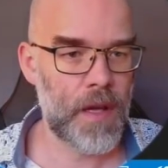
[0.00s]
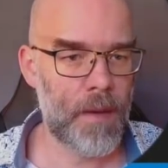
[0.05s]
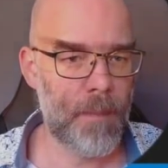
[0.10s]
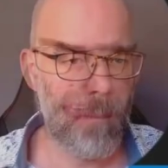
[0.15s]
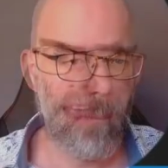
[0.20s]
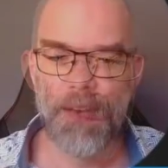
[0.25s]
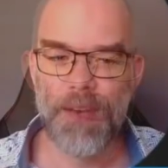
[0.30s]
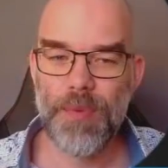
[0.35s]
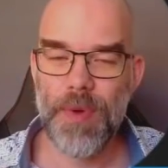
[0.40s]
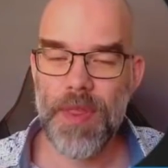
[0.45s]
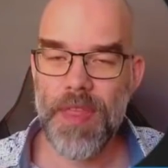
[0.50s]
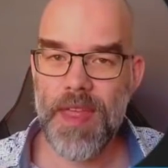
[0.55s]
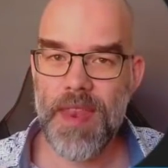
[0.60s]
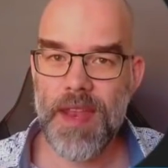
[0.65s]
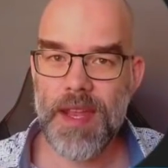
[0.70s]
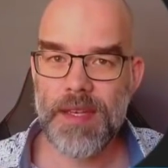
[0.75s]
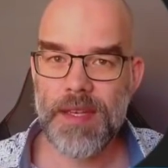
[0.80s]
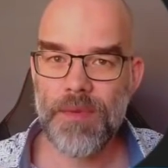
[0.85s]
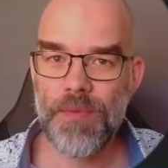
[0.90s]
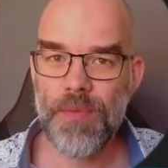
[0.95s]
And within
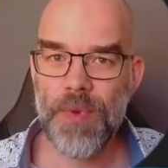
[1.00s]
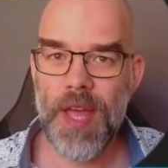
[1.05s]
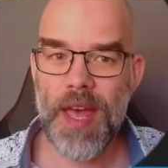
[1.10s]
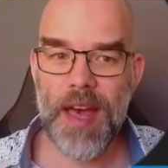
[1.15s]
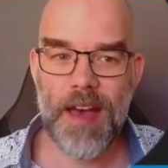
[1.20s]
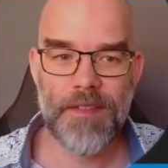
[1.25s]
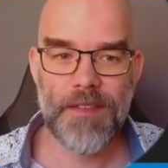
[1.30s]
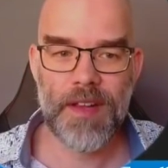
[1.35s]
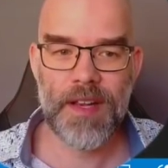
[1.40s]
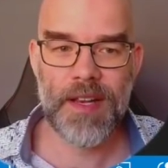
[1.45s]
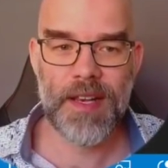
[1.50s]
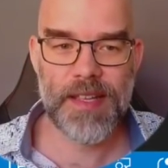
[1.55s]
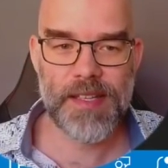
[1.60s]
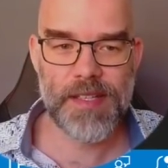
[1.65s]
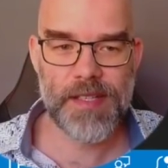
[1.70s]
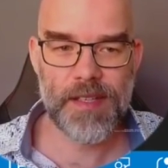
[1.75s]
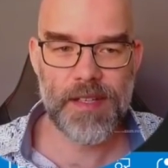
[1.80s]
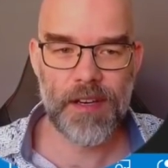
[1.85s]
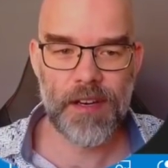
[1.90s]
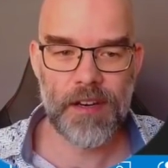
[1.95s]
it, we have a
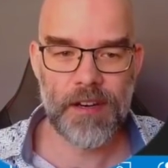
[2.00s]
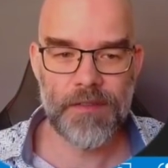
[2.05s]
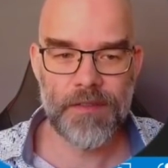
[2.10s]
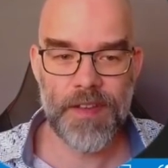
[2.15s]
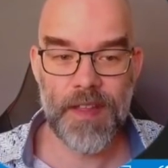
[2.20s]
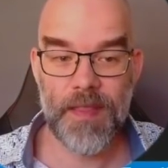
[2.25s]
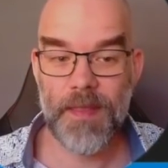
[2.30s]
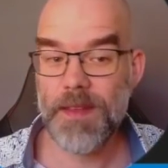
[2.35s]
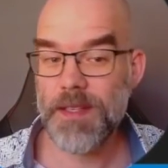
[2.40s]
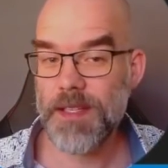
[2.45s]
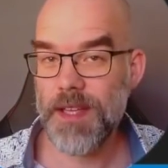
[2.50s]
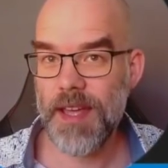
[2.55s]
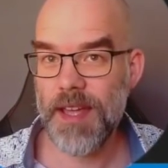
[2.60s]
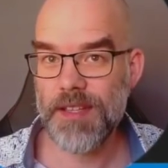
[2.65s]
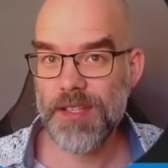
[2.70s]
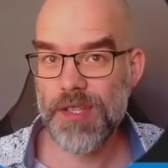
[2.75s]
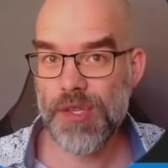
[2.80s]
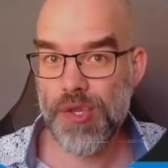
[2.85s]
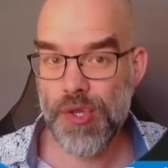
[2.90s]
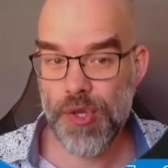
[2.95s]
list of, in this
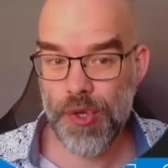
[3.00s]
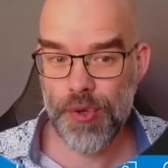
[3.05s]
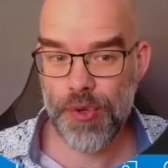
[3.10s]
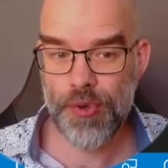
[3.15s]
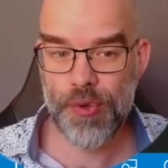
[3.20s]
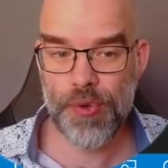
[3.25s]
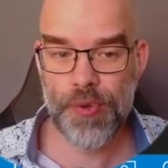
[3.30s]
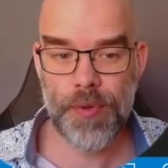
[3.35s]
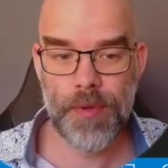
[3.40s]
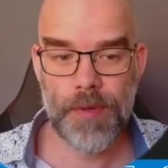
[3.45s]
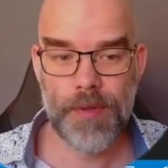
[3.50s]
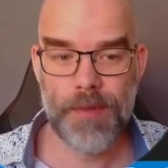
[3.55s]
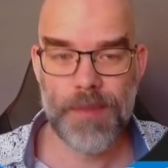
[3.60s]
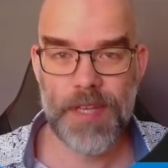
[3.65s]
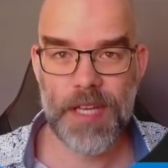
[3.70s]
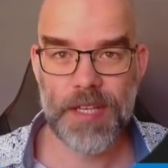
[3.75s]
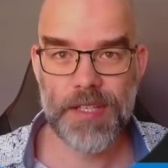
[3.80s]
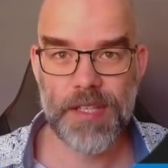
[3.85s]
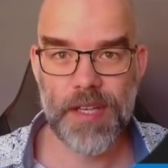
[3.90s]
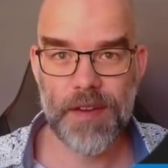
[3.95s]
case, 2
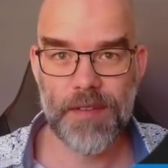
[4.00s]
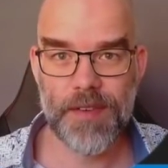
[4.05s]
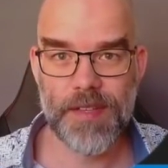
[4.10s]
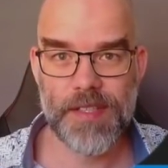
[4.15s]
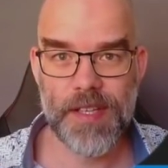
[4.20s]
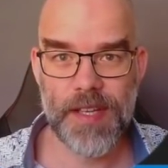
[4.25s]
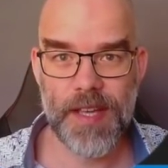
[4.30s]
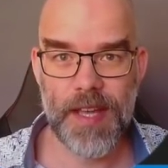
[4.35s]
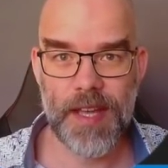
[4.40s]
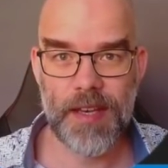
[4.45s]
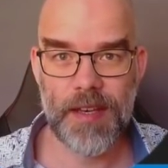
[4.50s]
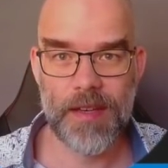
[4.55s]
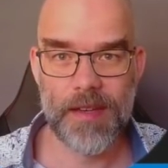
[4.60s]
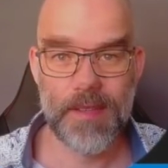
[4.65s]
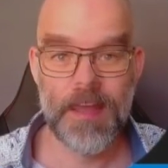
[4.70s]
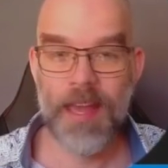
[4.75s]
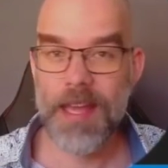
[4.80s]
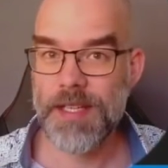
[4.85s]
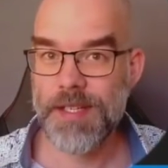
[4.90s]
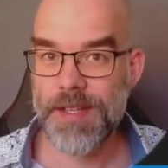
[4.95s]
dictionaries again.
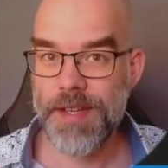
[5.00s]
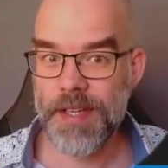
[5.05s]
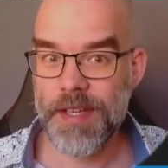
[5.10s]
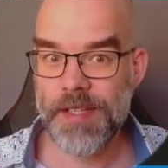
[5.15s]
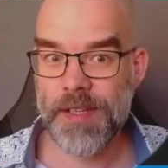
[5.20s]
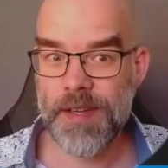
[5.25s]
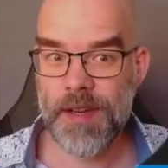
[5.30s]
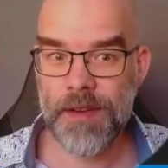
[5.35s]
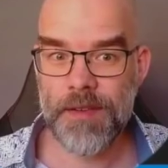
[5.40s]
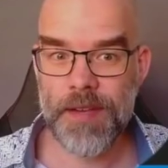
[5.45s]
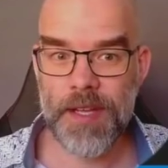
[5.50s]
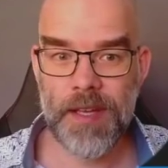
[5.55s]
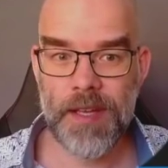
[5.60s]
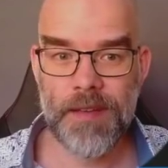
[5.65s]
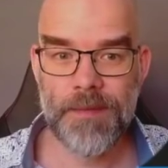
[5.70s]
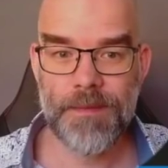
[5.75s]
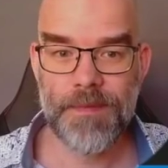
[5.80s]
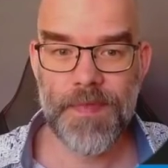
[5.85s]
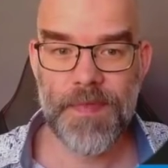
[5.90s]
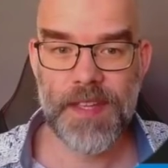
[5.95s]
Each dictionary
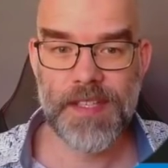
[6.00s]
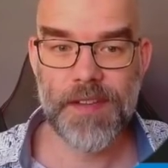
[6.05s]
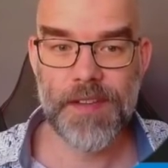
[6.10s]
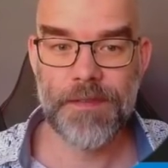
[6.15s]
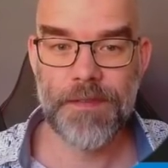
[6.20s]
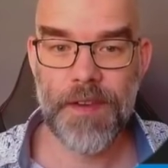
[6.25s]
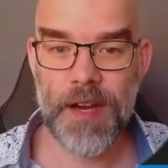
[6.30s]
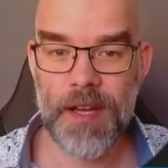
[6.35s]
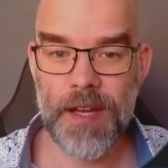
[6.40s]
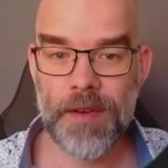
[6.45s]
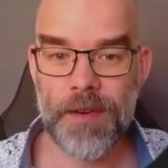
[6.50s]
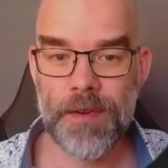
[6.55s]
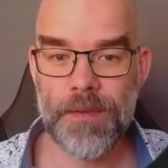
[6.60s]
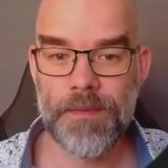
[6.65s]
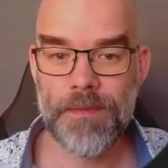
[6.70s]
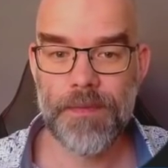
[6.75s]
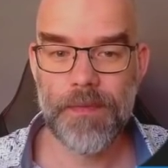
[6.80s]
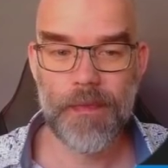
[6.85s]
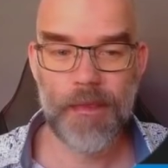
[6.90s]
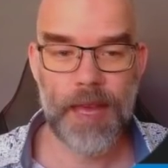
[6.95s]
has a file,
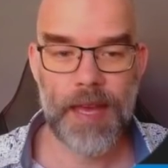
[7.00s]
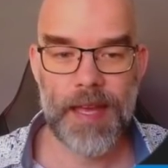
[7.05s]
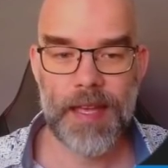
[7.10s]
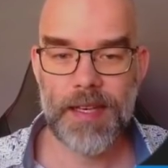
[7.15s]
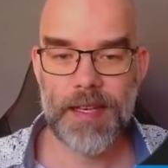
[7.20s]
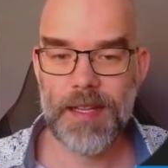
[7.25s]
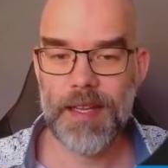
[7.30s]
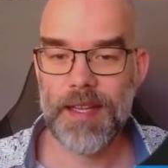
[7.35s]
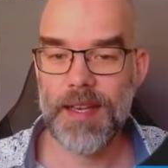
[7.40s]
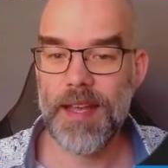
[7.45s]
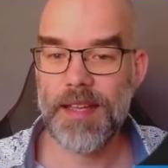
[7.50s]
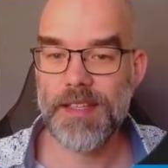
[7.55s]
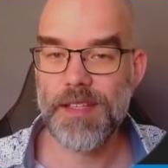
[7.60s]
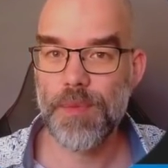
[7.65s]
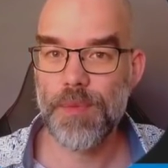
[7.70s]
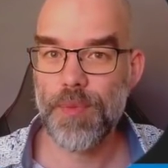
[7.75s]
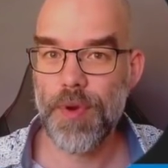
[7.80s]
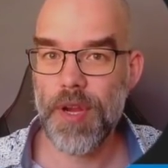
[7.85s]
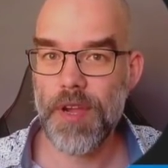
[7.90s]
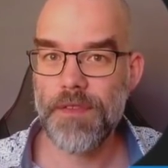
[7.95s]
and it has a
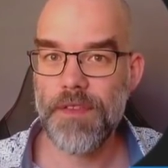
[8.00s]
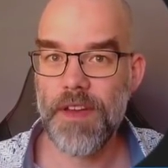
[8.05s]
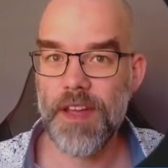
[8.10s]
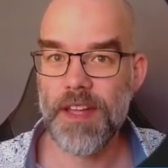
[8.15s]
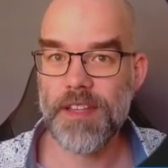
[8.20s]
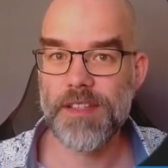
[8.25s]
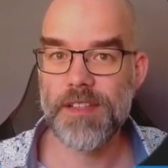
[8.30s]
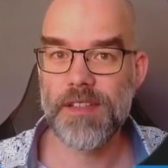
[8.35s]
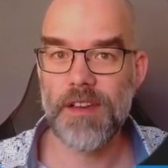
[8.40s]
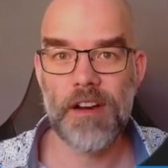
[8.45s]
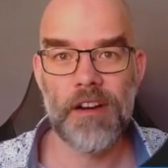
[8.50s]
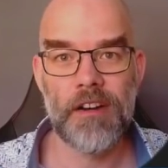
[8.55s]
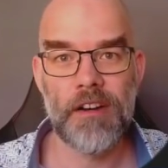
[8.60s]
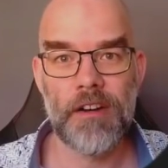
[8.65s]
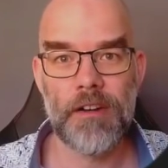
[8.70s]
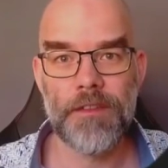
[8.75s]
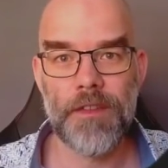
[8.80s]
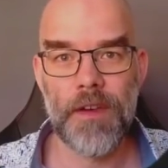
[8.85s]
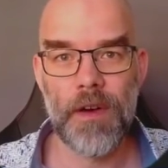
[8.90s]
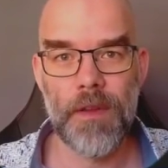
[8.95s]
prefix
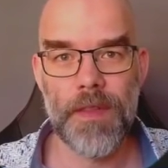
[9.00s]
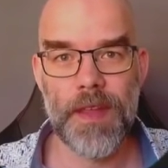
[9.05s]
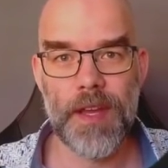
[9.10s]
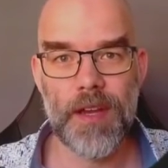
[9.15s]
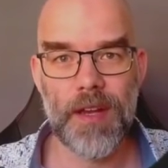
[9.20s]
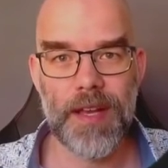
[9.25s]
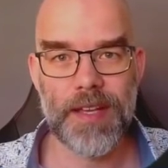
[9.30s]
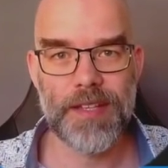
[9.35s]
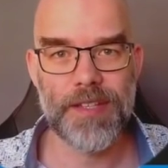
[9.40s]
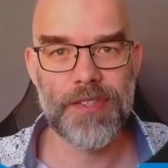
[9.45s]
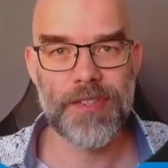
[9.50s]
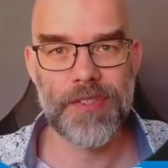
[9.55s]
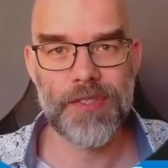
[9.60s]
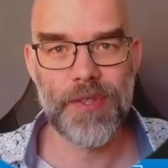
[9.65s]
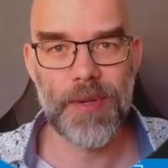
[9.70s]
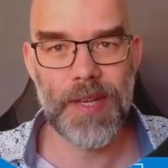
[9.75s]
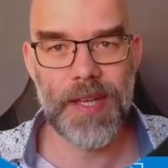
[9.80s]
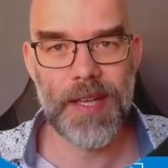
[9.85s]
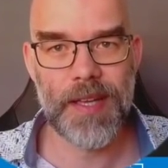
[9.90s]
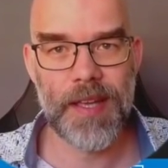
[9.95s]
of all the collections to
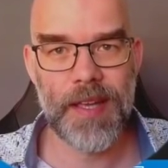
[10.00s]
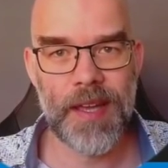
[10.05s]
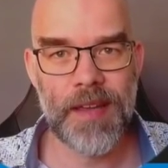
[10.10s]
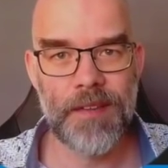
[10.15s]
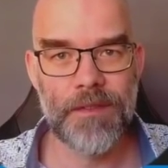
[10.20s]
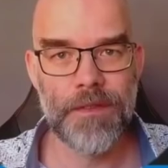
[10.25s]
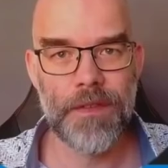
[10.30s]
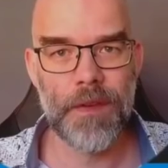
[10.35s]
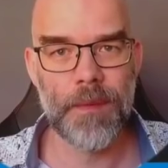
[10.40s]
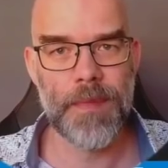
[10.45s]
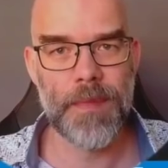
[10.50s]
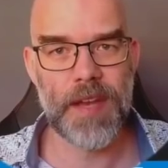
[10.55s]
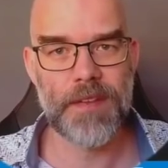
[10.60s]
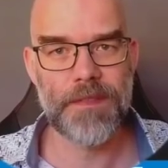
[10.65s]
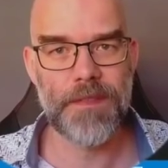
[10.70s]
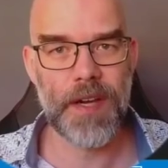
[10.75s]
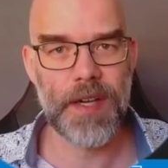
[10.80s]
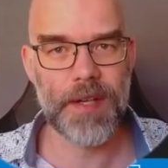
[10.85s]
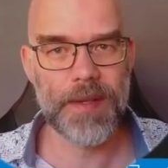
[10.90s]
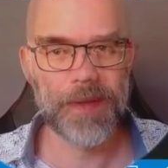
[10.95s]
link in from that
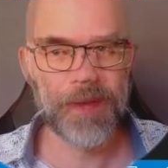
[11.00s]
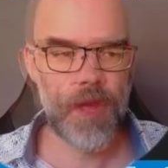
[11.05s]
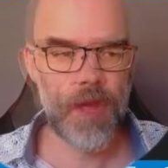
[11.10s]
file.